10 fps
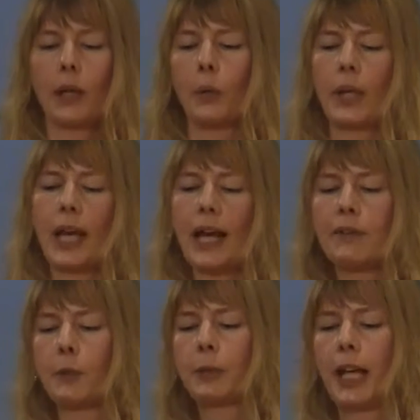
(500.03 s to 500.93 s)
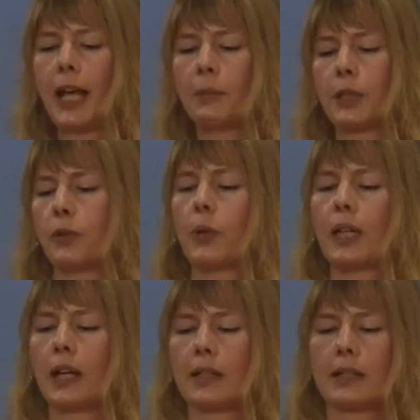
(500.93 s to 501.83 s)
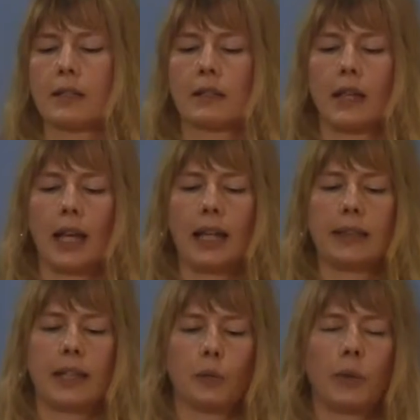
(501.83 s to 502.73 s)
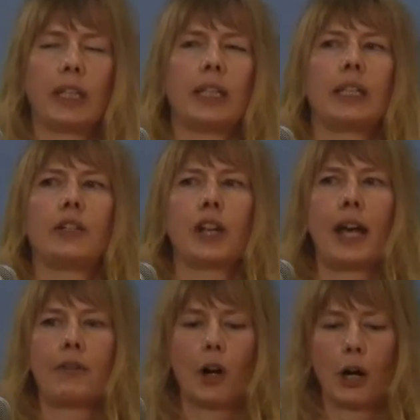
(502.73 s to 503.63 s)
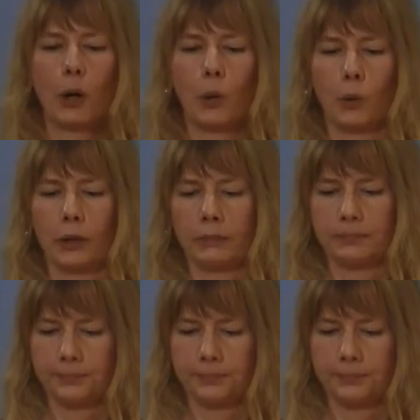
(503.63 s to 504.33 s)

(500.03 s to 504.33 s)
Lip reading: We have a plan between us, and then we each have our own.